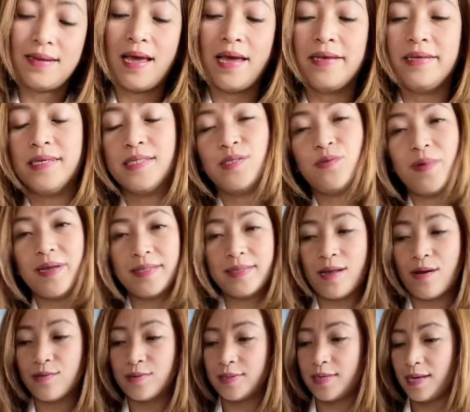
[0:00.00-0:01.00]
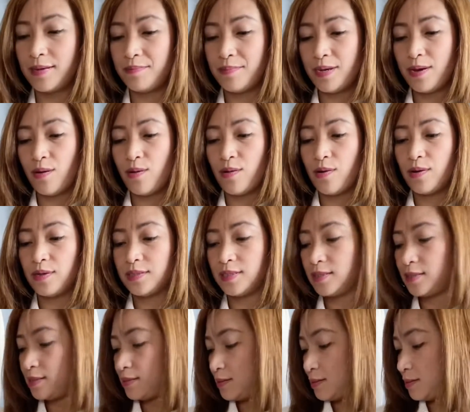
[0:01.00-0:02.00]
I just went outside
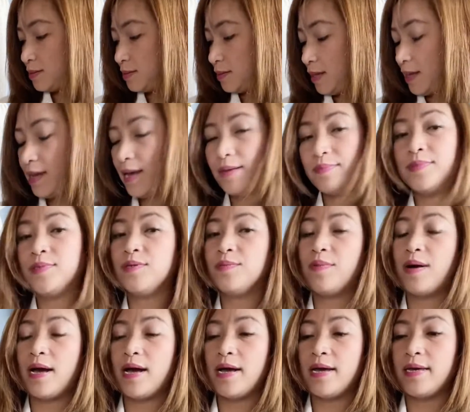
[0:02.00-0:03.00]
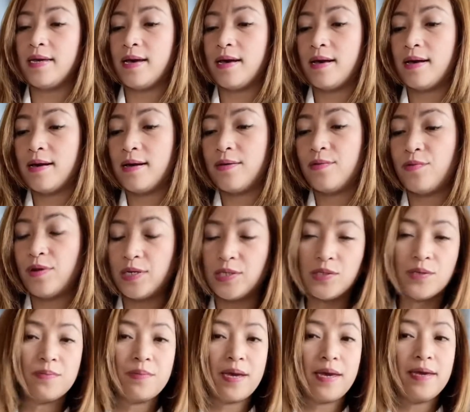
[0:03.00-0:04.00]
because I have to buy a
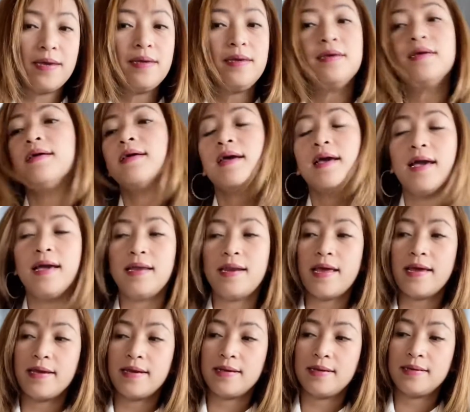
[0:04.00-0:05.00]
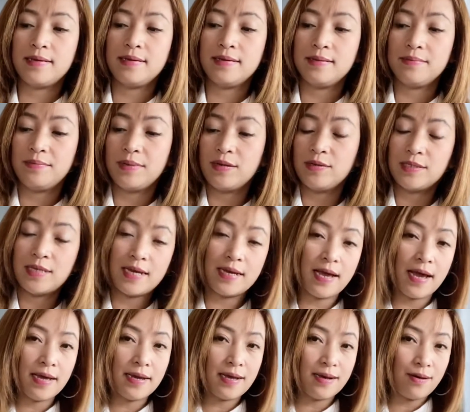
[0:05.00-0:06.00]
resume, and because I
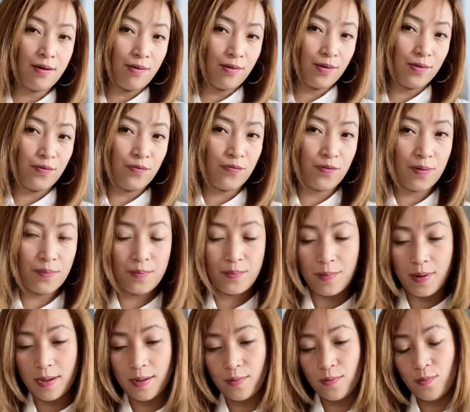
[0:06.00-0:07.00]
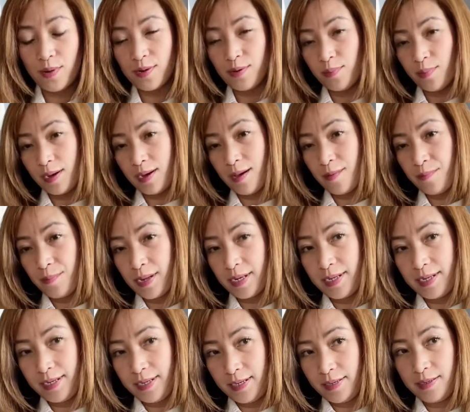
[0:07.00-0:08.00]
got a call from one of my
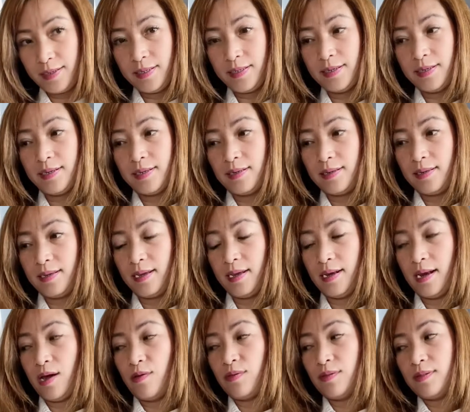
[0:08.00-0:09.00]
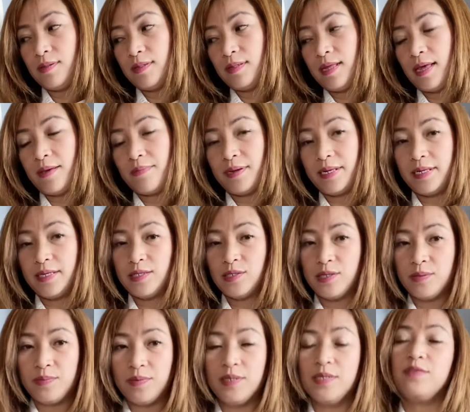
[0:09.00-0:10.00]
company here, and I will have an
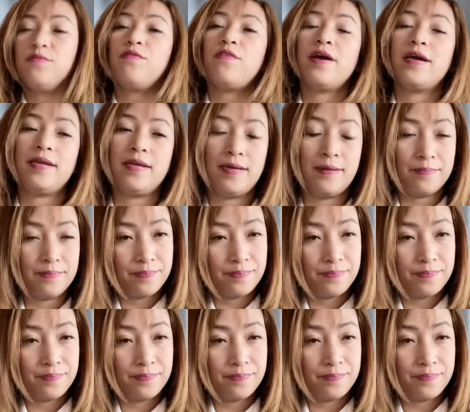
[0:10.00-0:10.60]
interview this Friday.